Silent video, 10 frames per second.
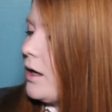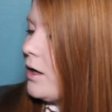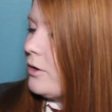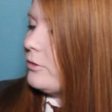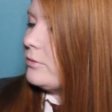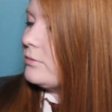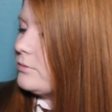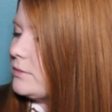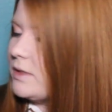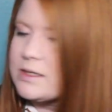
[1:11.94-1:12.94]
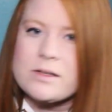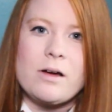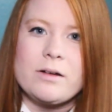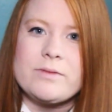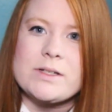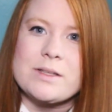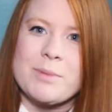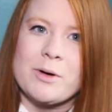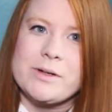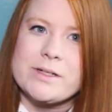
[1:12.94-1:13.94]
Oh, that's kind of
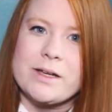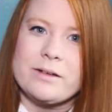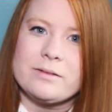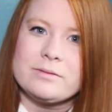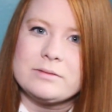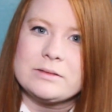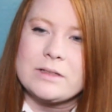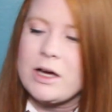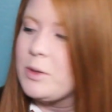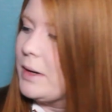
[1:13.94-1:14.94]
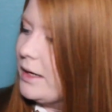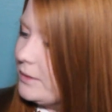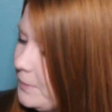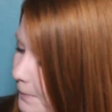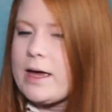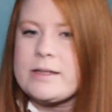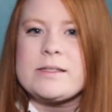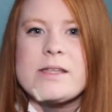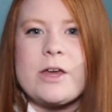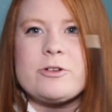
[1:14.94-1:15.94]
disappointing. Oh well. And
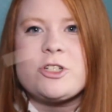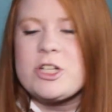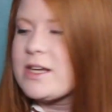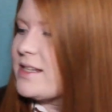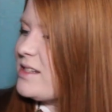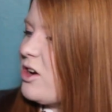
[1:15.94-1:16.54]
so she has